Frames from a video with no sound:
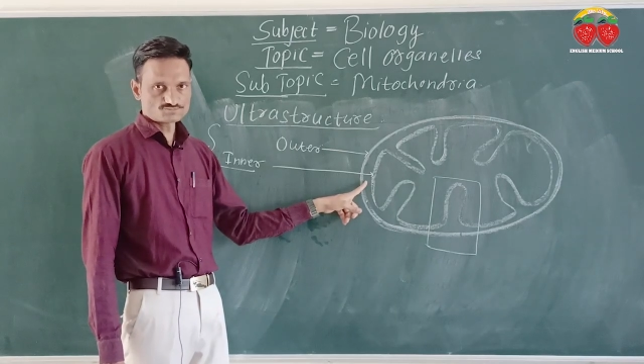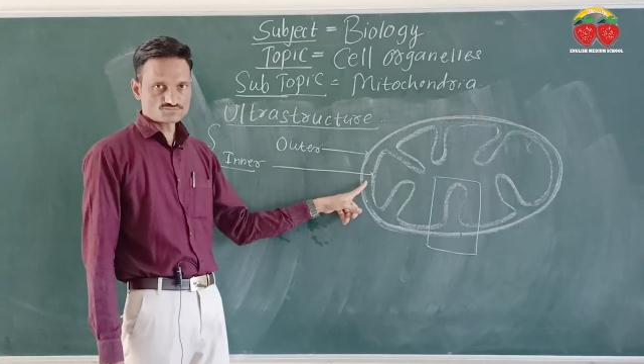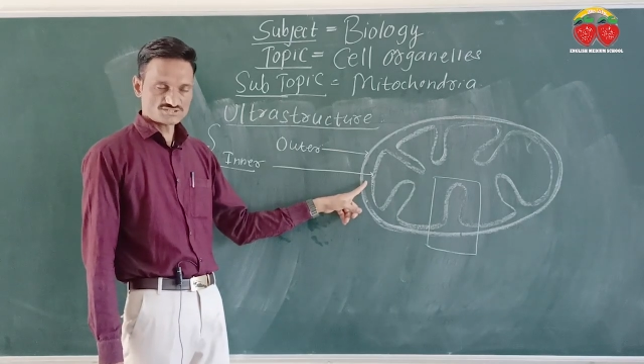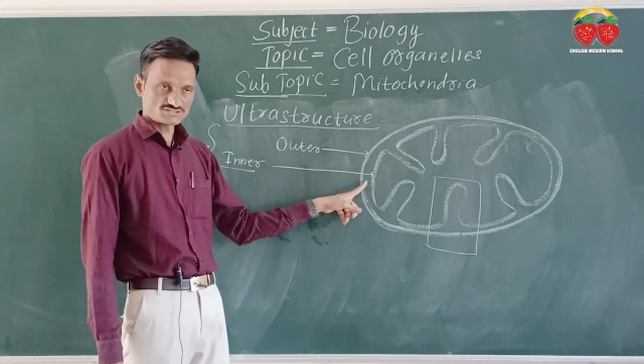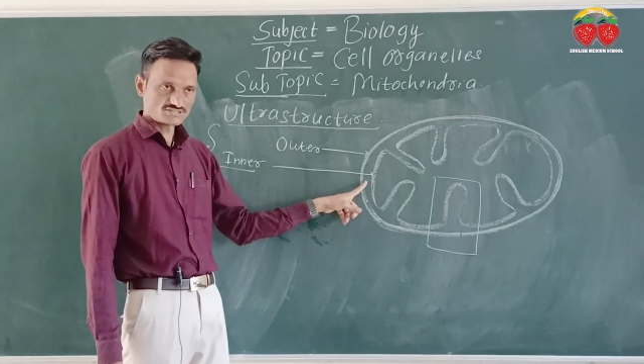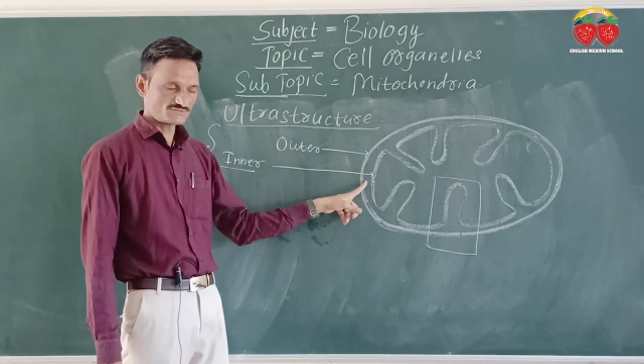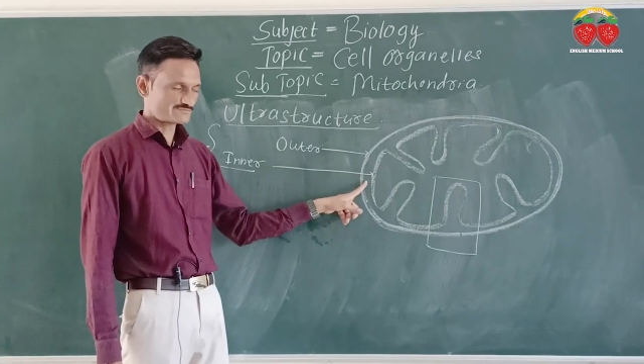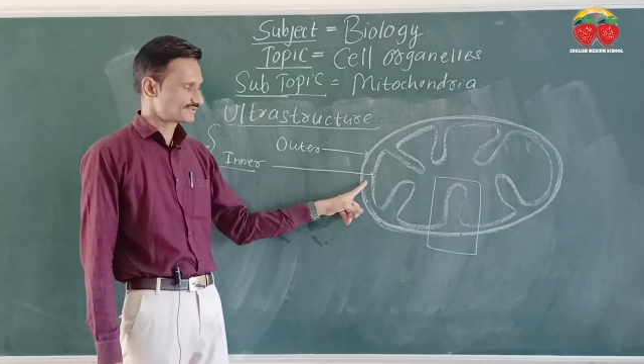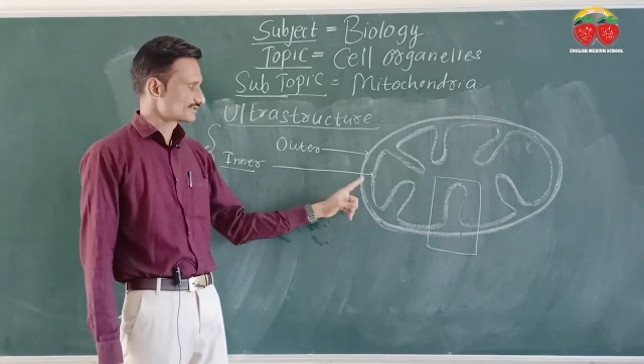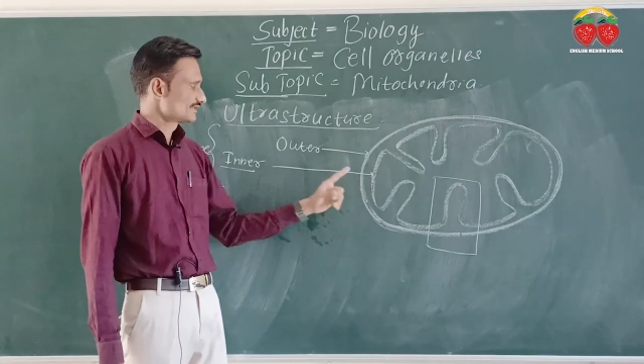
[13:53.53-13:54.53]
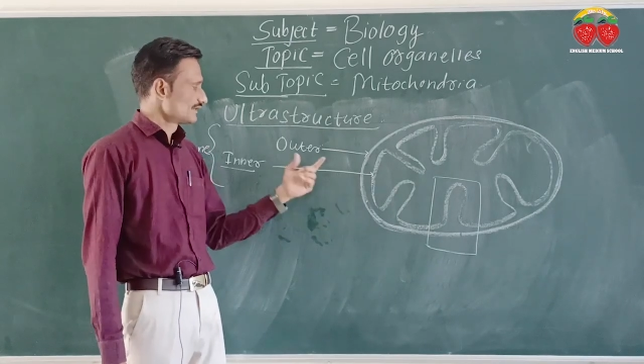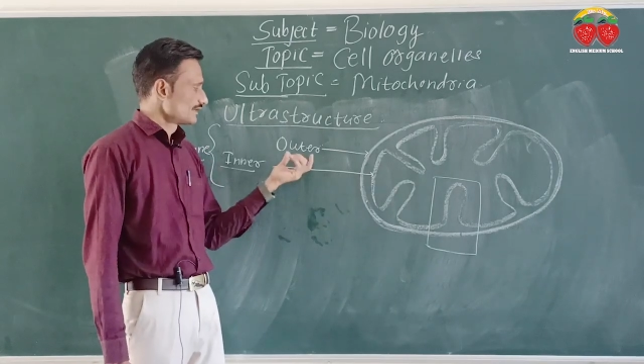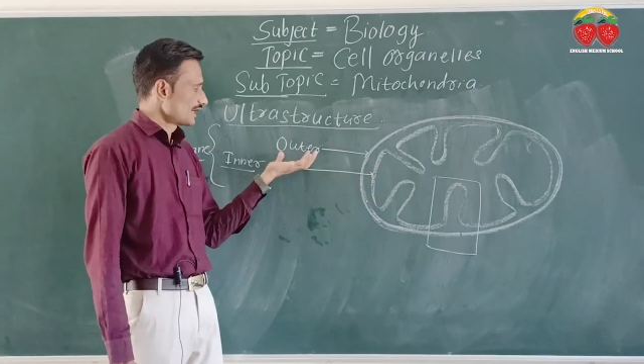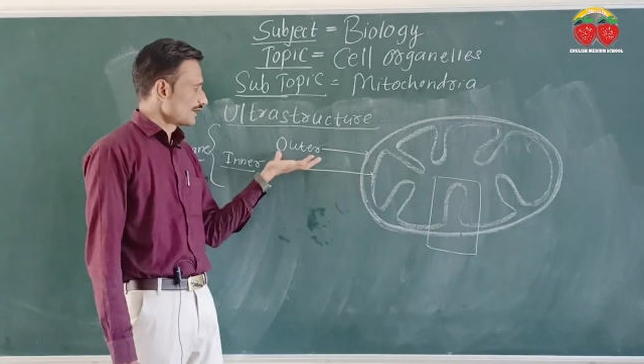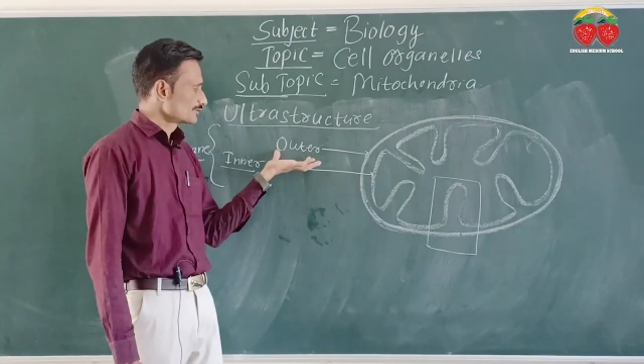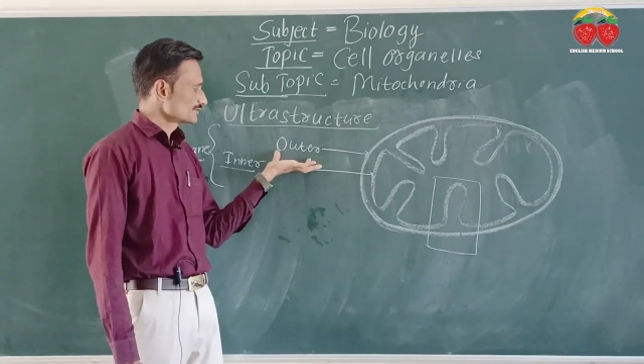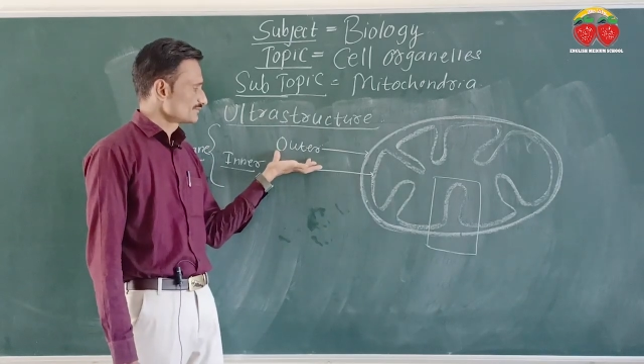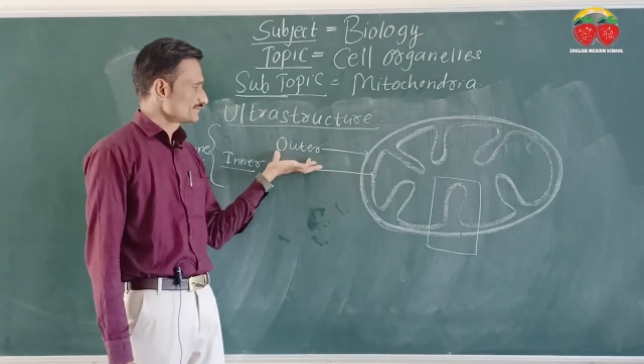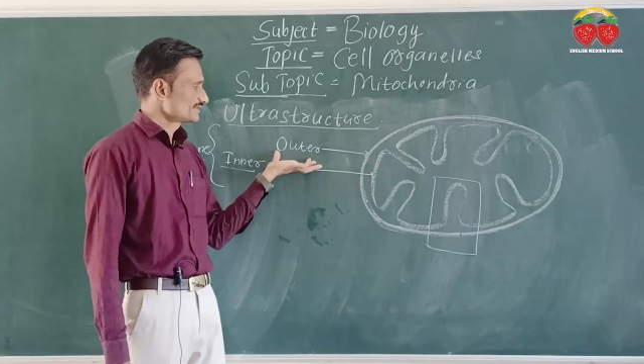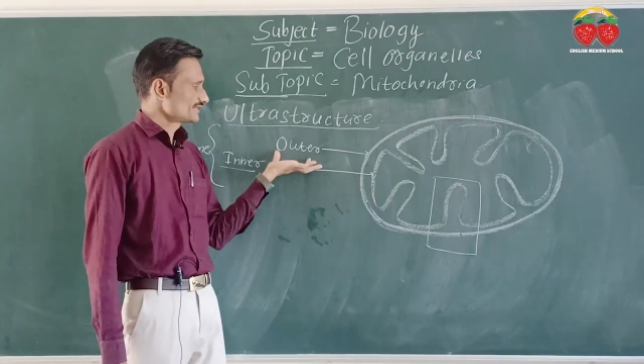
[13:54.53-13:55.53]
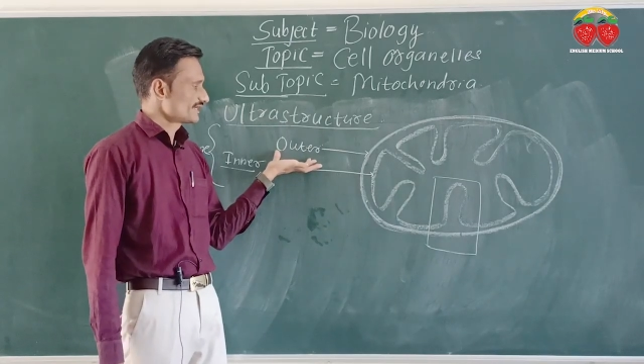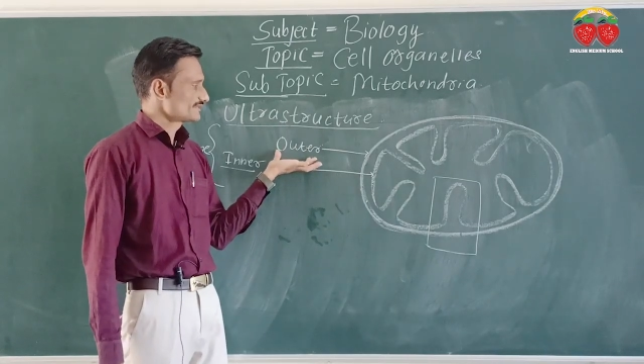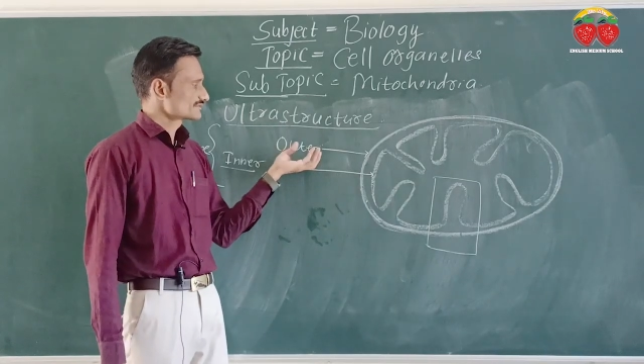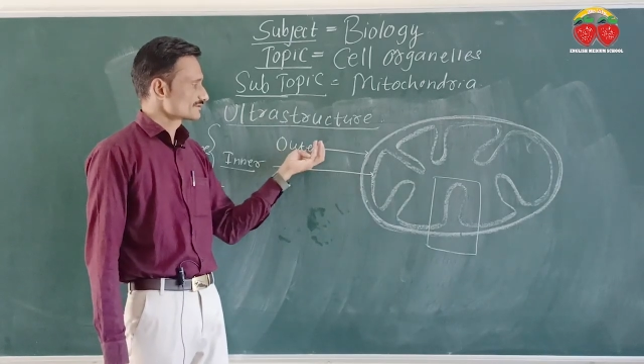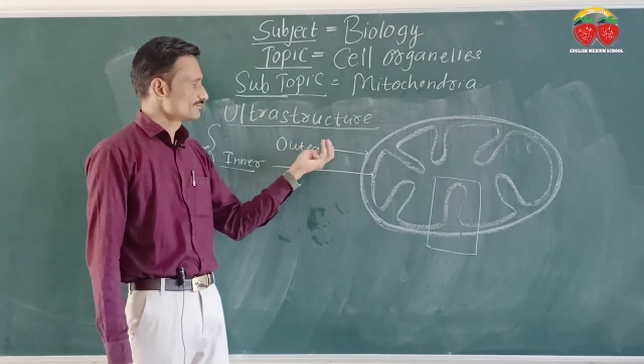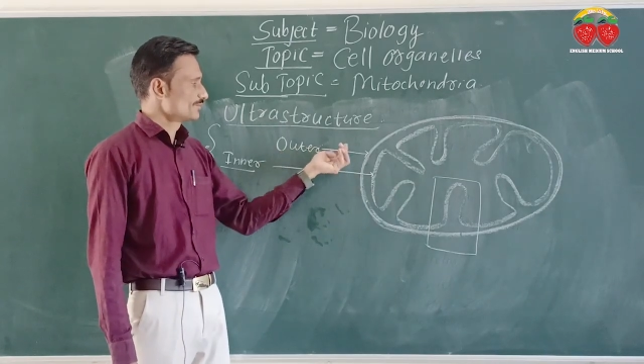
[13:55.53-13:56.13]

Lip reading: This is the difference. Outer membrane has